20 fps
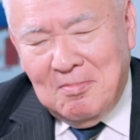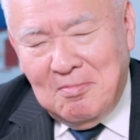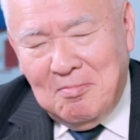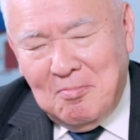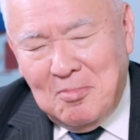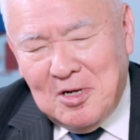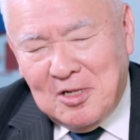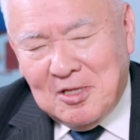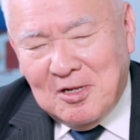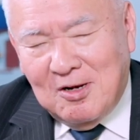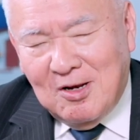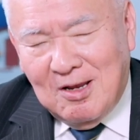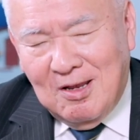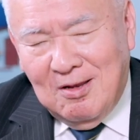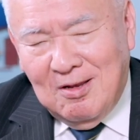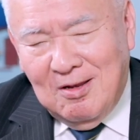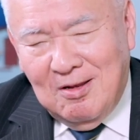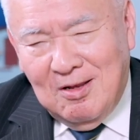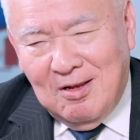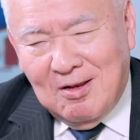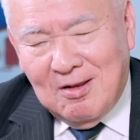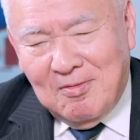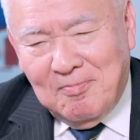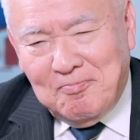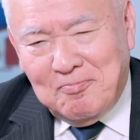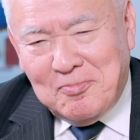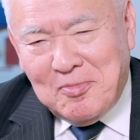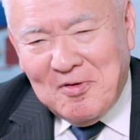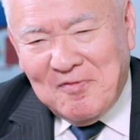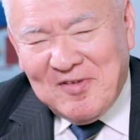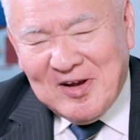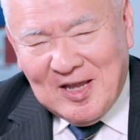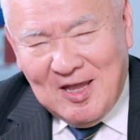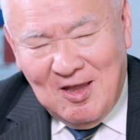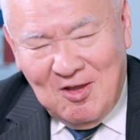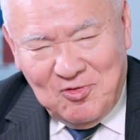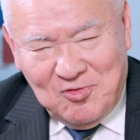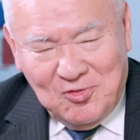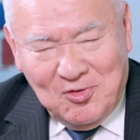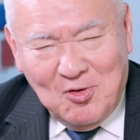military
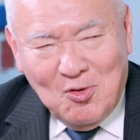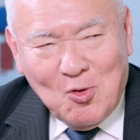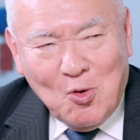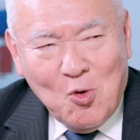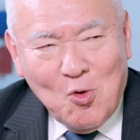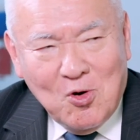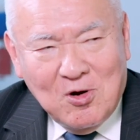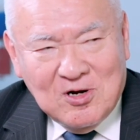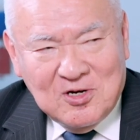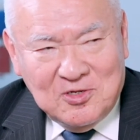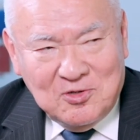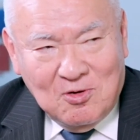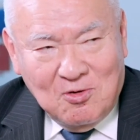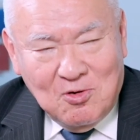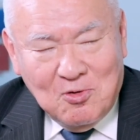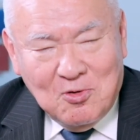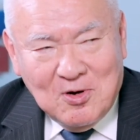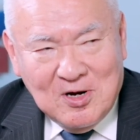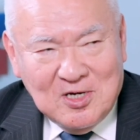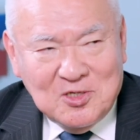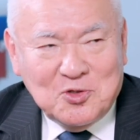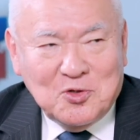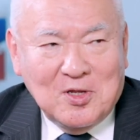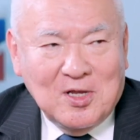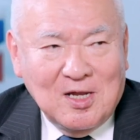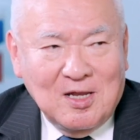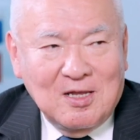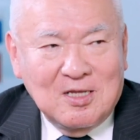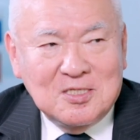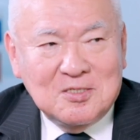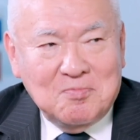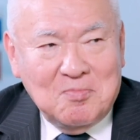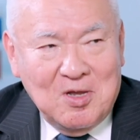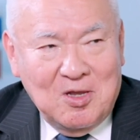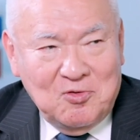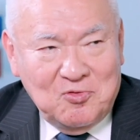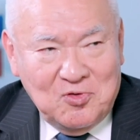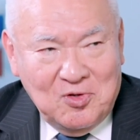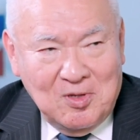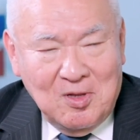provocation or coercion against
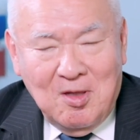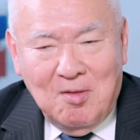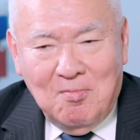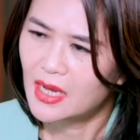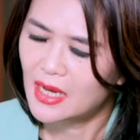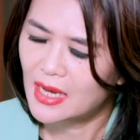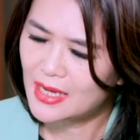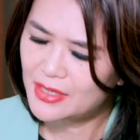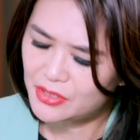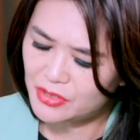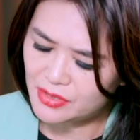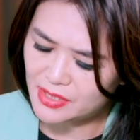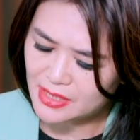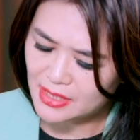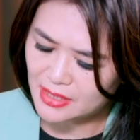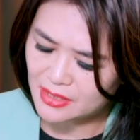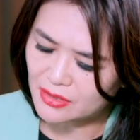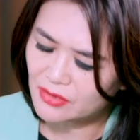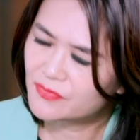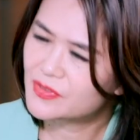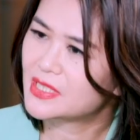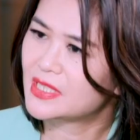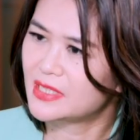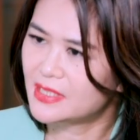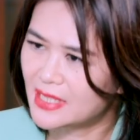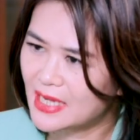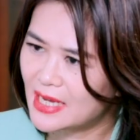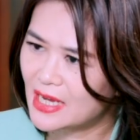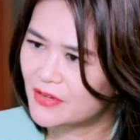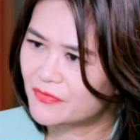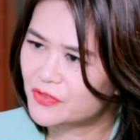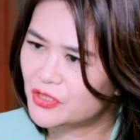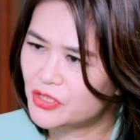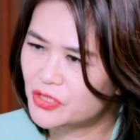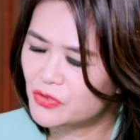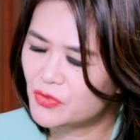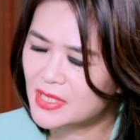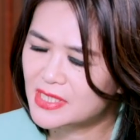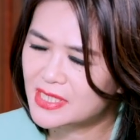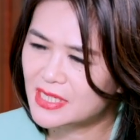Beijing. And you said, obviously, the
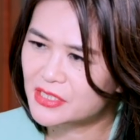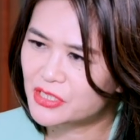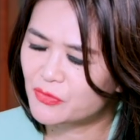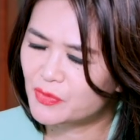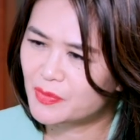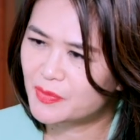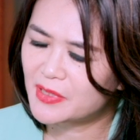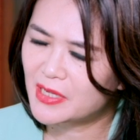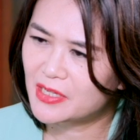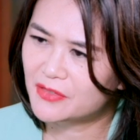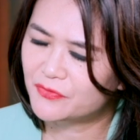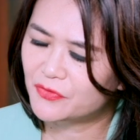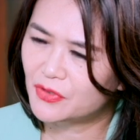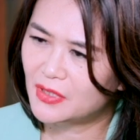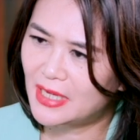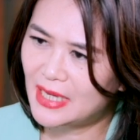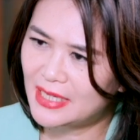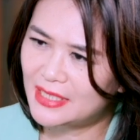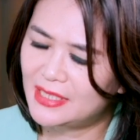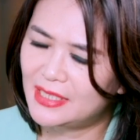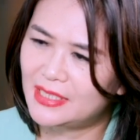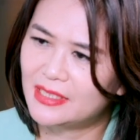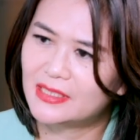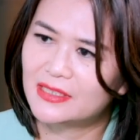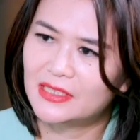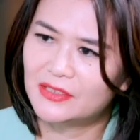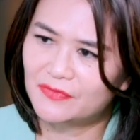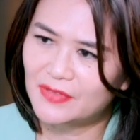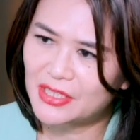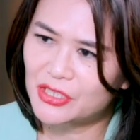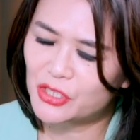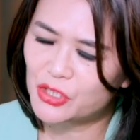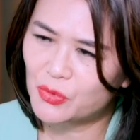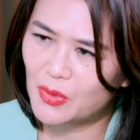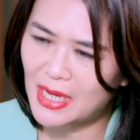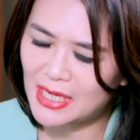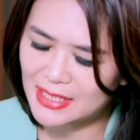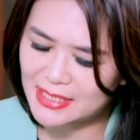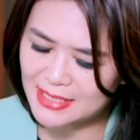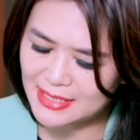US has to prepare for any
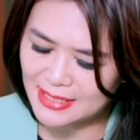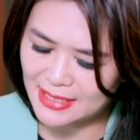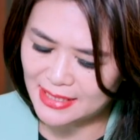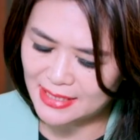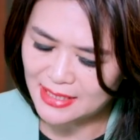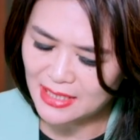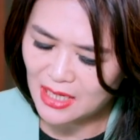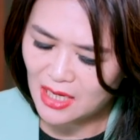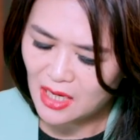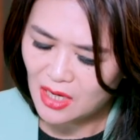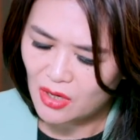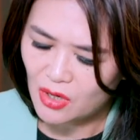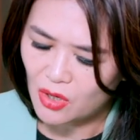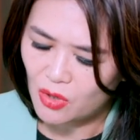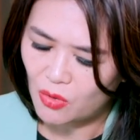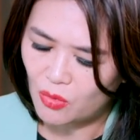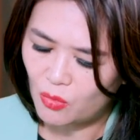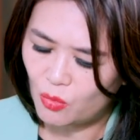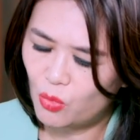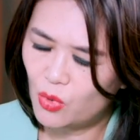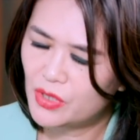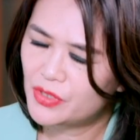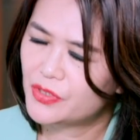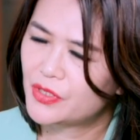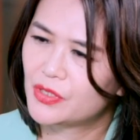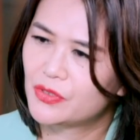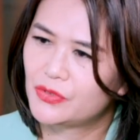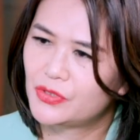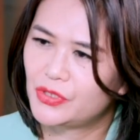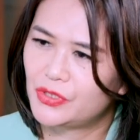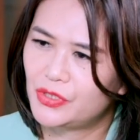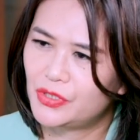eventuality. What, though, do